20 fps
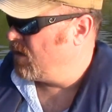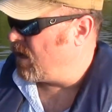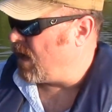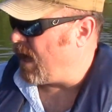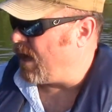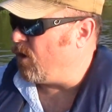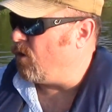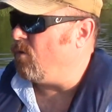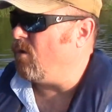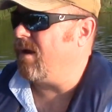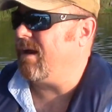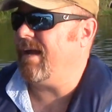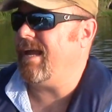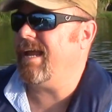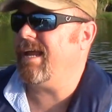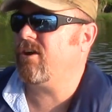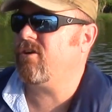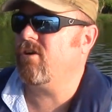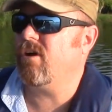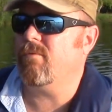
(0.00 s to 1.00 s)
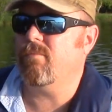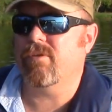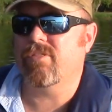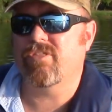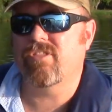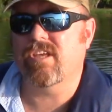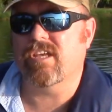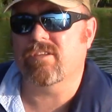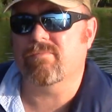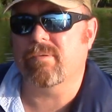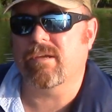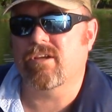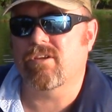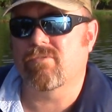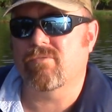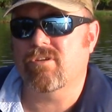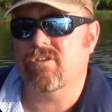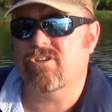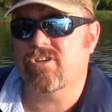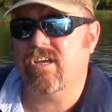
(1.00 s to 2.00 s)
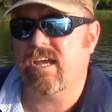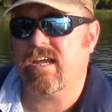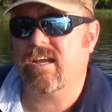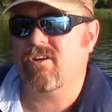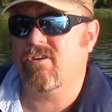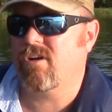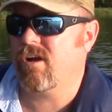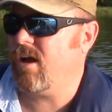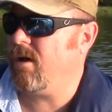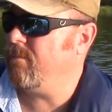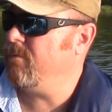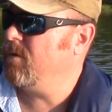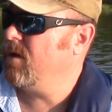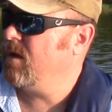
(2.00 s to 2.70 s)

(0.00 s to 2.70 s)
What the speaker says: I don't want to anchor up with this, because once you anchor up